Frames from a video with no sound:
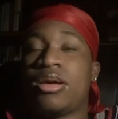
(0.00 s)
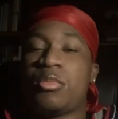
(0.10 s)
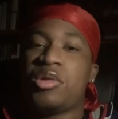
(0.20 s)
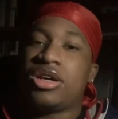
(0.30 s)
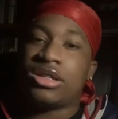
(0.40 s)

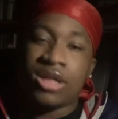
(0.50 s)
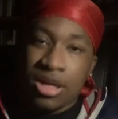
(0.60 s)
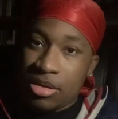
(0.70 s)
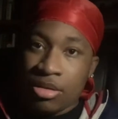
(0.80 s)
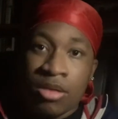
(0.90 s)
Because
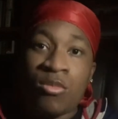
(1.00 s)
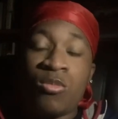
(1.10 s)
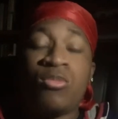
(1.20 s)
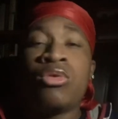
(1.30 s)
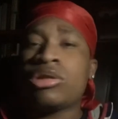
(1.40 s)

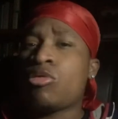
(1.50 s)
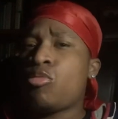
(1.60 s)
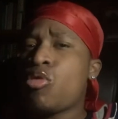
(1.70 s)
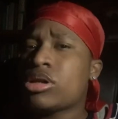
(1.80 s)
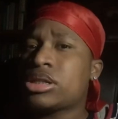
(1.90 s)
what the
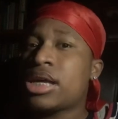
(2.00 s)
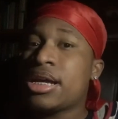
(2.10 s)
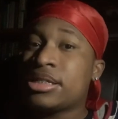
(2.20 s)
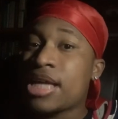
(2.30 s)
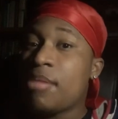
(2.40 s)
report said
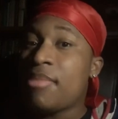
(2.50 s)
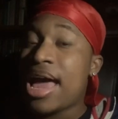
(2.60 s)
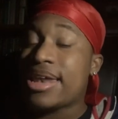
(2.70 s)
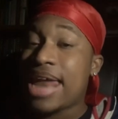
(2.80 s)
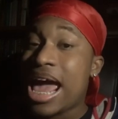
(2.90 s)
is that
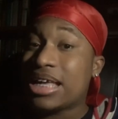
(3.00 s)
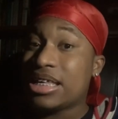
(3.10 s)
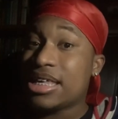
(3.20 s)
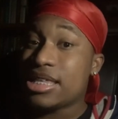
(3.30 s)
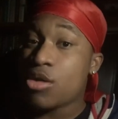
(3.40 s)
Matt
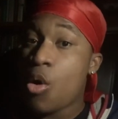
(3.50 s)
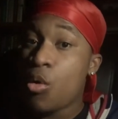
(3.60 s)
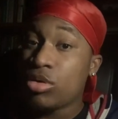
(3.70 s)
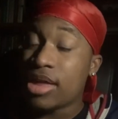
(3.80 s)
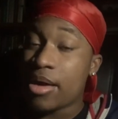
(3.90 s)
Nagy
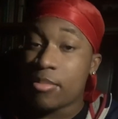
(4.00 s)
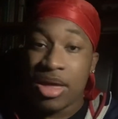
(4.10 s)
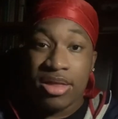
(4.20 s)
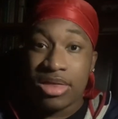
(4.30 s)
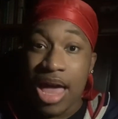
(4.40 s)
told them
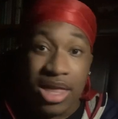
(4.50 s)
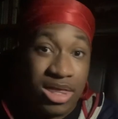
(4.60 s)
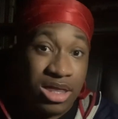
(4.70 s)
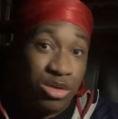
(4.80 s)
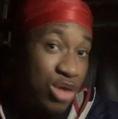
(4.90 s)
that
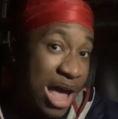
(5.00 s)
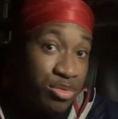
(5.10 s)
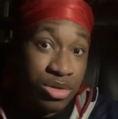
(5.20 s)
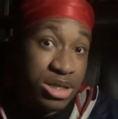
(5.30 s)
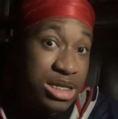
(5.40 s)
that's
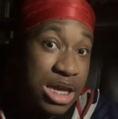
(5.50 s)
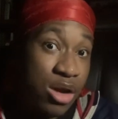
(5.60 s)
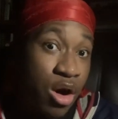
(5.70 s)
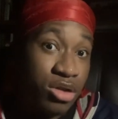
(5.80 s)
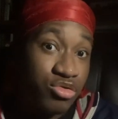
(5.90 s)
what C.J.
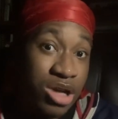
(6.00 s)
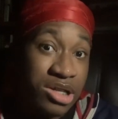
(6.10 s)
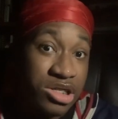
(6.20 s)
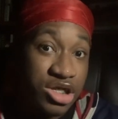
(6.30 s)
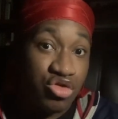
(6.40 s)

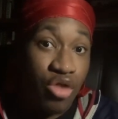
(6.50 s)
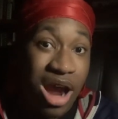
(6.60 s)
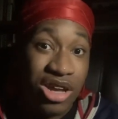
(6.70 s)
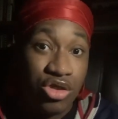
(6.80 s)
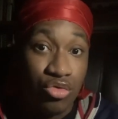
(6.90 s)
Gardner-Johnson is
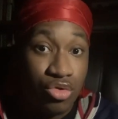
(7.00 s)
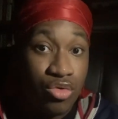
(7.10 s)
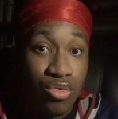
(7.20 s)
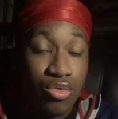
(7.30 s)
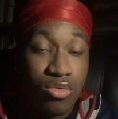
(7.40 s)
trying to do.